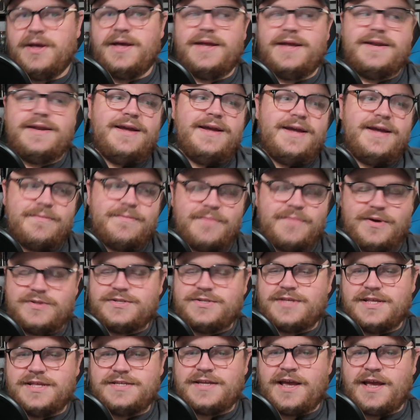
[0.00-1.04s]
but
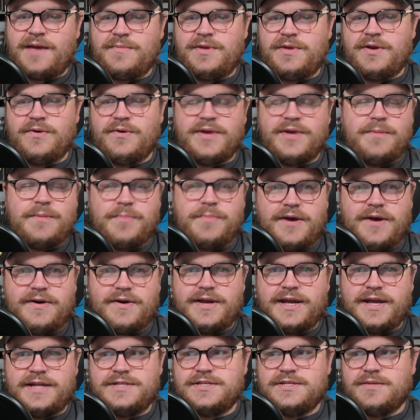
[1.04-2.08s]
most of the time you don't get paired
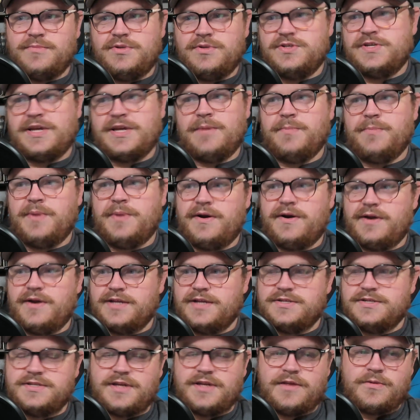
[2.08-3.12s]
against them. You just get paired
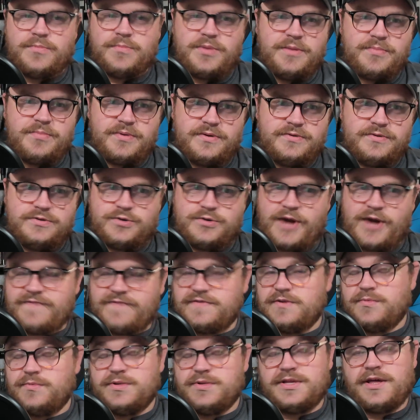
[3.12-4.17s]
against other people who
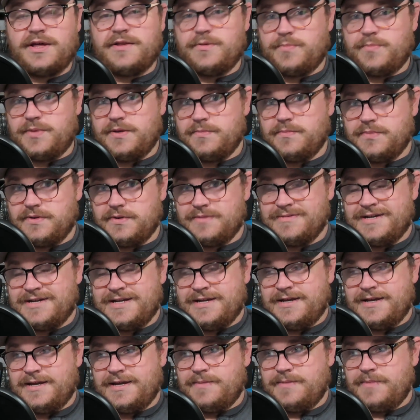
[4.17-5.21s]
drafted with other people.
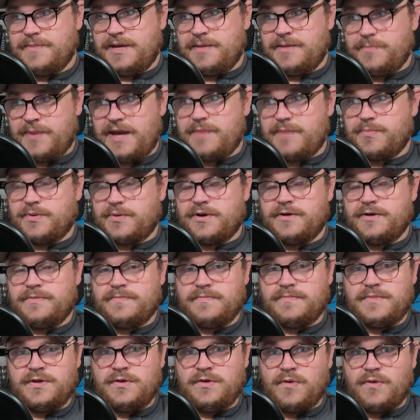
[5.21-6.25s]
In paper,
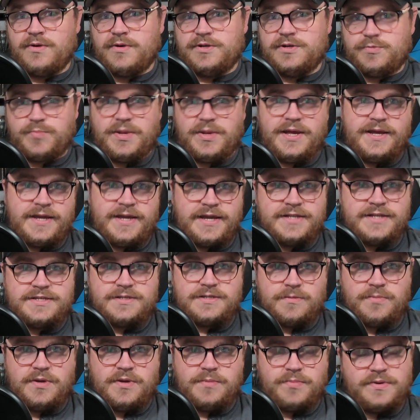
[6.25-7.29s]
you always play against
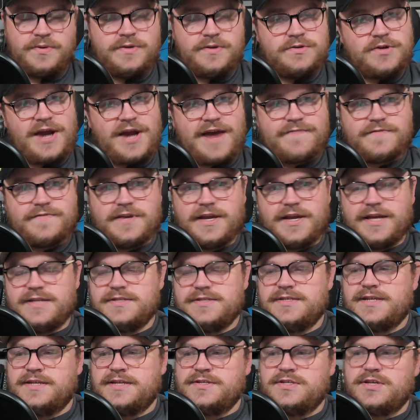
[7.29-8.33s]
the people you draft
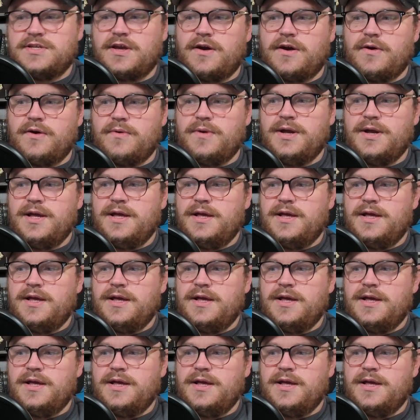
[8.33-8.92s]
against. And so